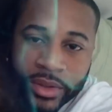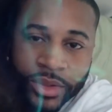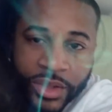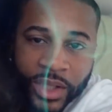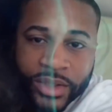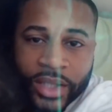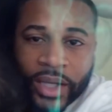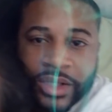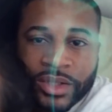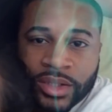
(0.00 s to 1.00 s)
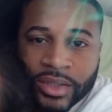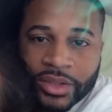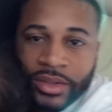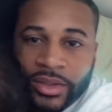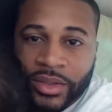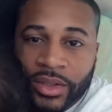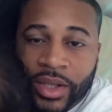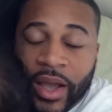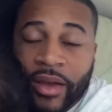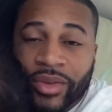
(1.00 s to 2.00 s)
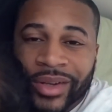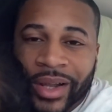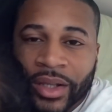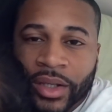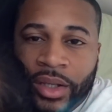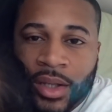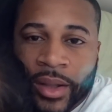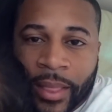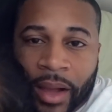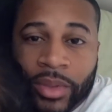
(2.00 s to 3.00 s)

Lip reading: See how tired she is? Every night, I'll